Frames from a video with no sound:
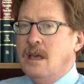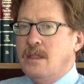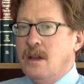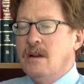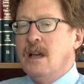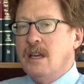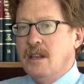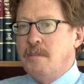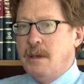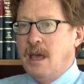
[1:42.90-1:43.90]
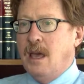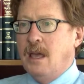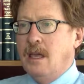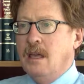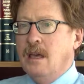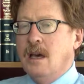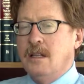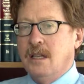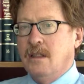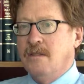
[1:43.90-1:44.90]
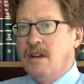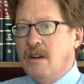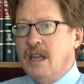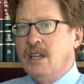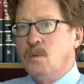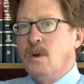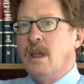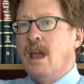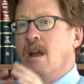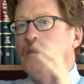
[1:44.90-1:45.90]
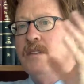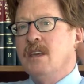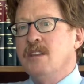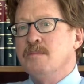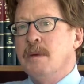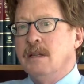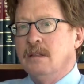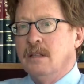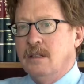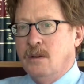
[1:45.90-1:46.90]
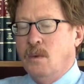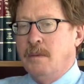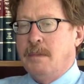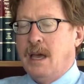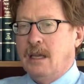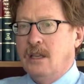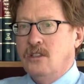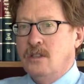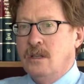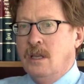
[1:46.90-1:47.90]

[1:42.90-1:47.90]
They're not going to pay until the very end when everything's bundled into one package.